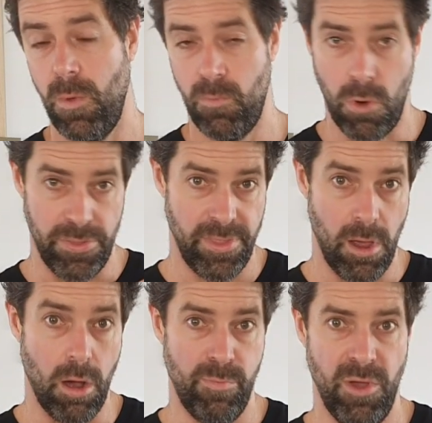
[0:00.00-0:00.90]
what the
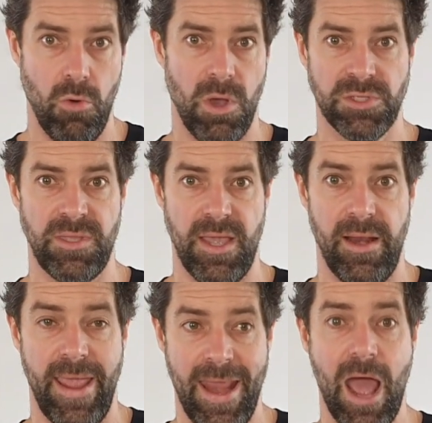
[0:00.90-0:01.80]
hop bill was in there
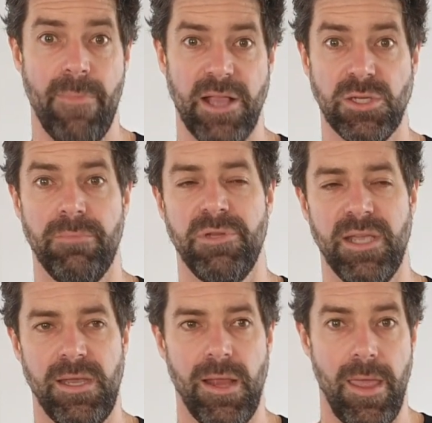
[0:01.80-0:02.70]
and how much in
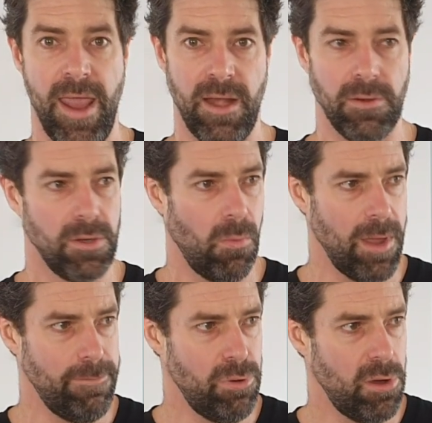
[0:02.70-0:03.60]
particular, and we
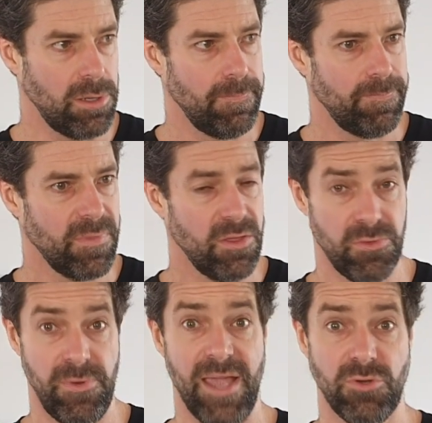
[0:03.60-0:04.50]
put
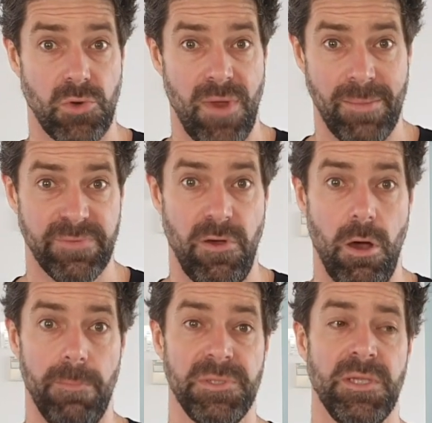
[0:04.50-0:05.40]
300 grams of
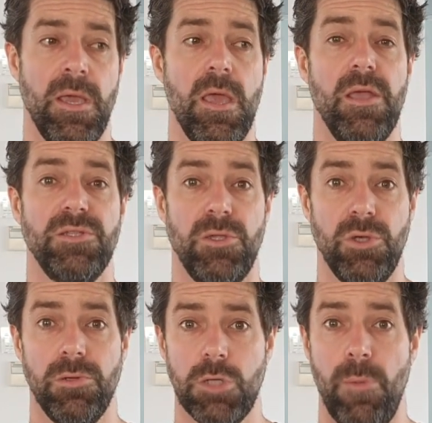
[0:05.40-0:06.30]
hops. So
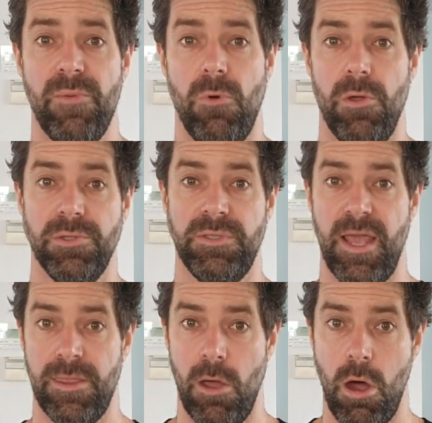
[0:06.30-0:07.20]
John's comment was
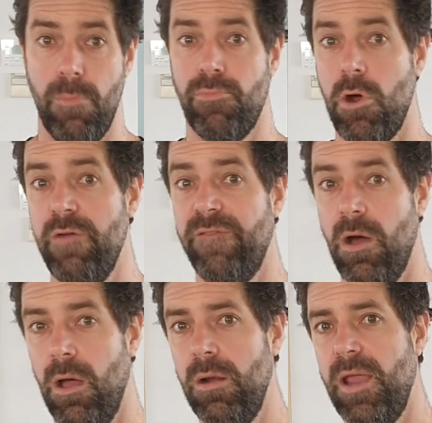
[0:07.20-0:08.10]
that the hop
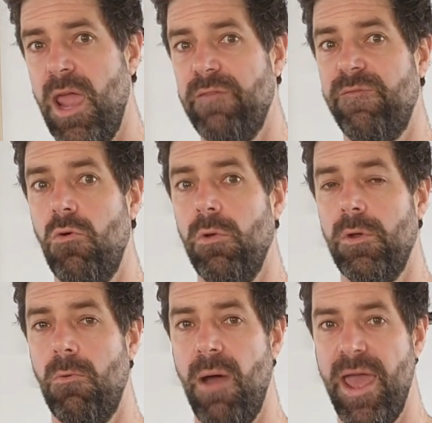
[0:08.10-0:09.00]
profile had fallen
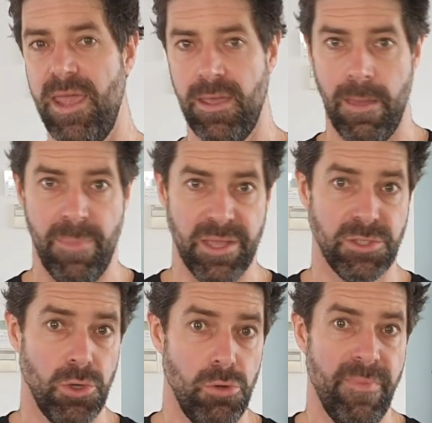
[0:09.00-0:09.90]
away a bit
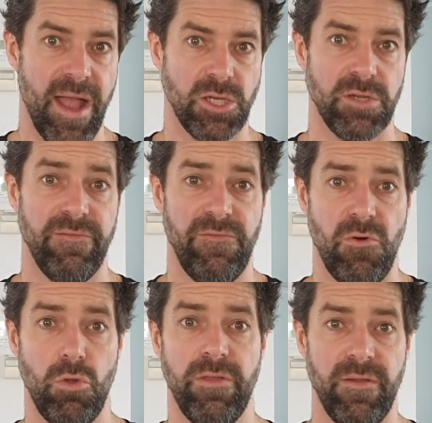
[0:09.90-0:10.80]
too much
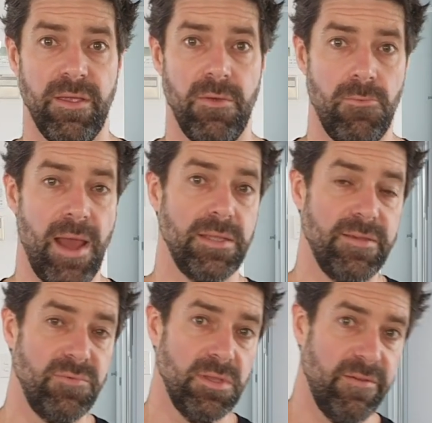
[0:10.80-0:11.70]
for the
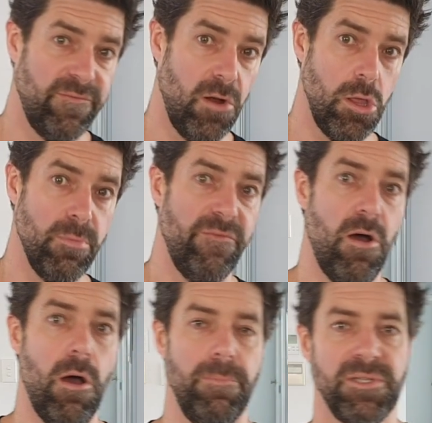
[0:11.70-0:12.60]
relative to the volume of
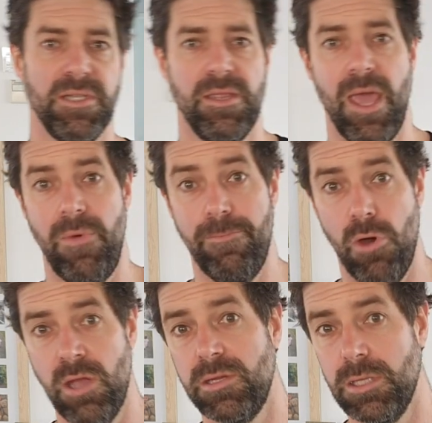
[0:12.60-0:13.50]
hops that we
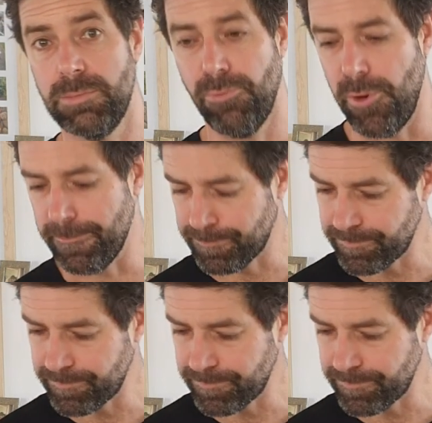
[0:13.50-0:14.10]
put into this brew,